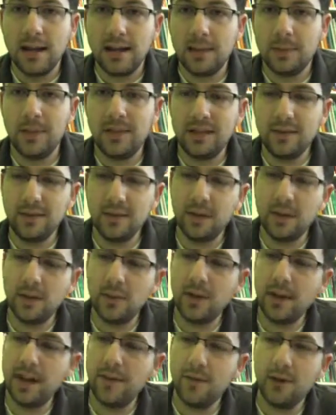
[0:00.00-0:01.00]
Specifically,
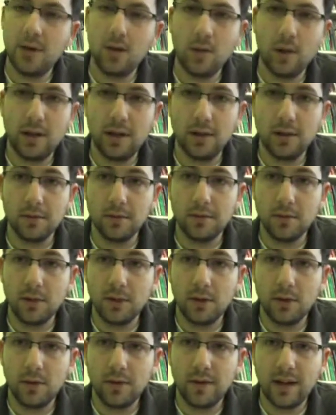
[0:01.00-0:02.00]
we have a coin here,
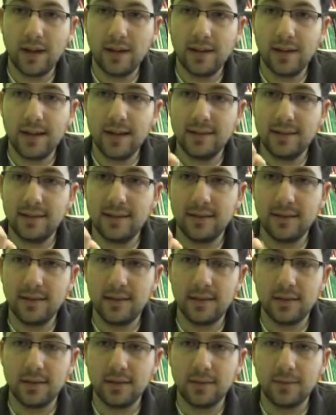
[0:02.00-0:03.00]
so we've got the heads and the
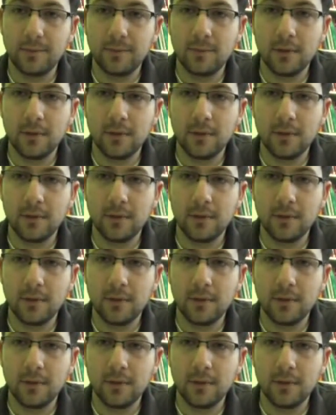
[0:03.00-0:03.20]
tails.